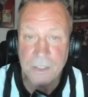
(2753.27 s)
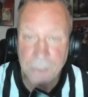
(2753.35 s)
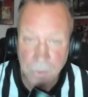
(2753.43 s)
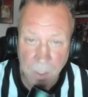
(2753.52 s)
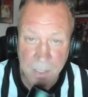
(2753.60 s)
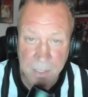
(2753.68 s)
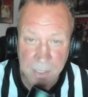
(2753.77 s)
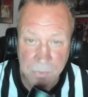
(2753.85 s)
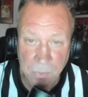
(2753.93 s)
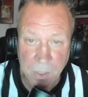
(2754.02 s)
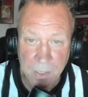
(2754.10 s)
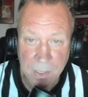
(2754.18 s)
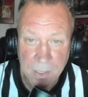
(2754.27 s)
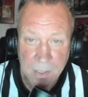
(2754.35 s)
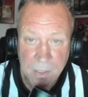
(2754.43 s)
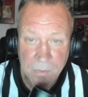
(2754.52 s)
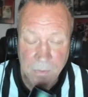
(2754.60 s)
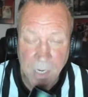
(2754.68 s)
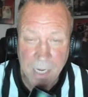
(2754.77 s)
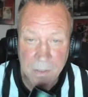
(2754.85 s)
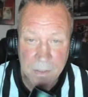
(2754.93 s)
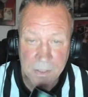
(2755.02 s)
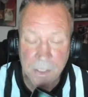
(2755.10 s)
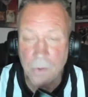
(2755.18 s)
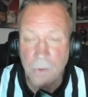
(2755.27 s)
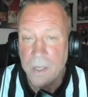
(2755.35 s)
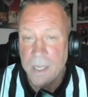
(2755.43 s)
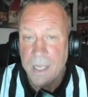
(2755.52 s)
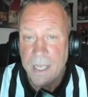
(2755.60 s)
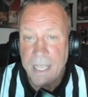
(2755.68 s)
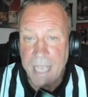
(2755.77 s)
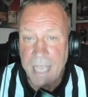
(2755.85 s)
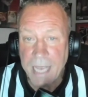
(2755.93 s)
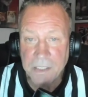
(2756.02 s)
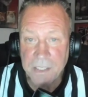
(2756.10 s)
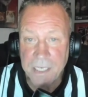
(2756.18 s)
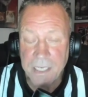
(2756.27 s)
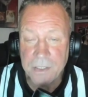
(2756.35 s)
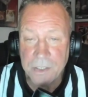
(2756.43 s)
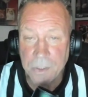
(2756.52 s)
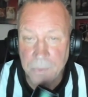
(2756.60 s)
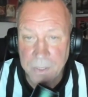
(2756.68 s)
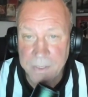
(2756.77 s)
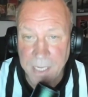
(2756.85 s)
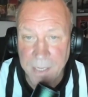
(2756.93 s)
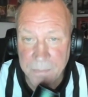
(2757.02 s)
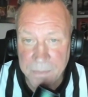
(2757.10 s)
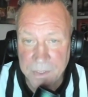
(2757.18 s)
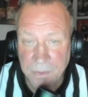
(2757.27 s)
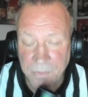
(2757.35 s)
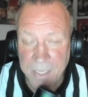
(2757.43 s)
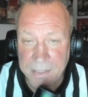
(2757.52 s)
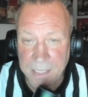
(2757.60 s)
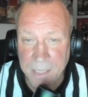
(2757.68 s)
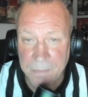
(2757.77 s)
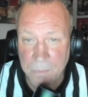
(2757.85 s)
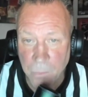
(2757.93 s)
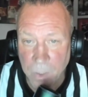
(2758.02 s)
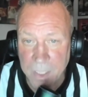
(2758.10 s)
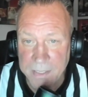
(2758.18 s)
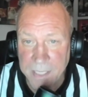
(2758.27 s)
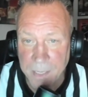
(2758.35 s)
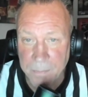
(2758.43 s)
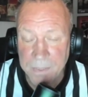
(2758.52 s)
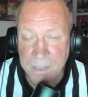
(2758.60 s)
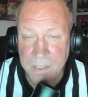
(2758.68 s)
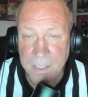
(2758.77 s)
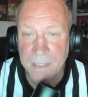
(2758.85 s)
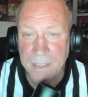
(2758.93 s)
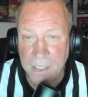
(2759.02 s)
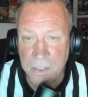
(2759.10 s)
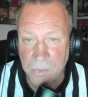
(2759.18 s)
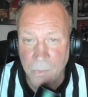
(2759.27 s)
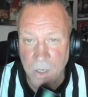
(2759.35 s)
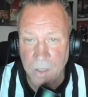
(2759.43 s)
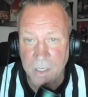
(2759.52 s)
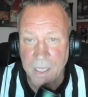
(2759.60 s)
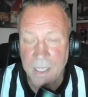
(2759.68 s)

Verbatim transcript: 2 on this one. Right. So he actually 1 attempt, it doesn't work.